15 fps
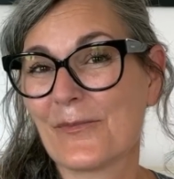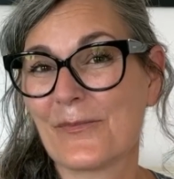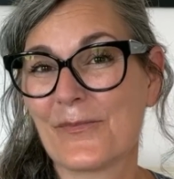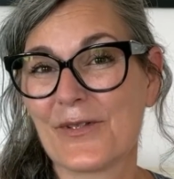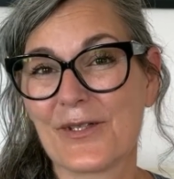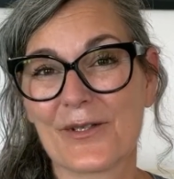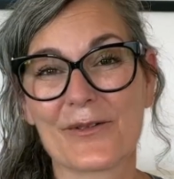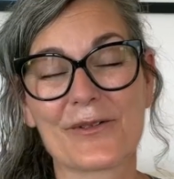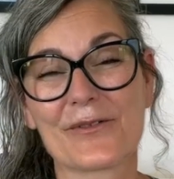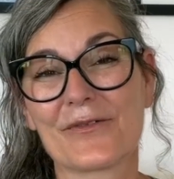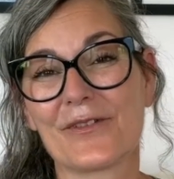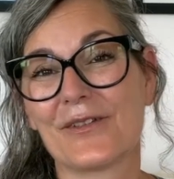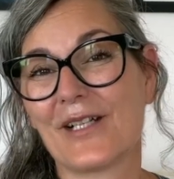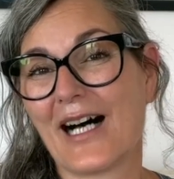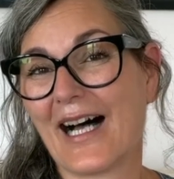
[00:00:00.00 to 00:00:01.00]

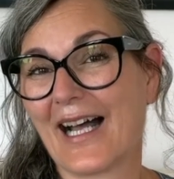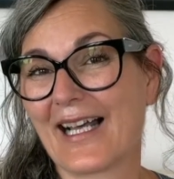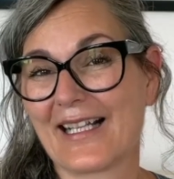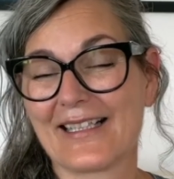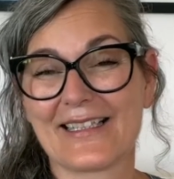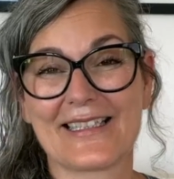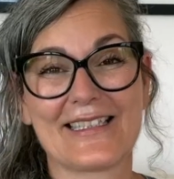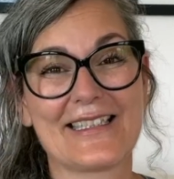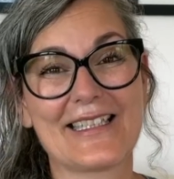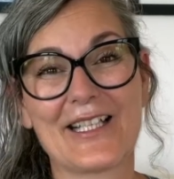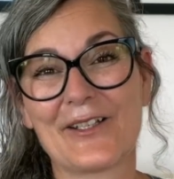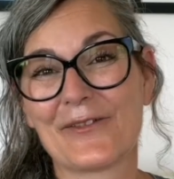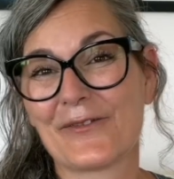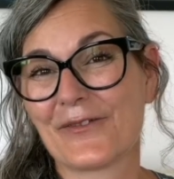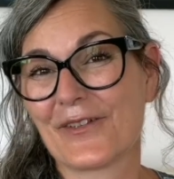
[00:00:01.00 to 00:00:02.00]
beautiful island
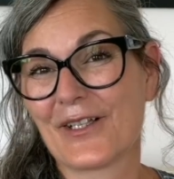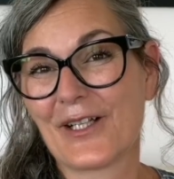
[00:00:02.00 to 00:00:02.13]
of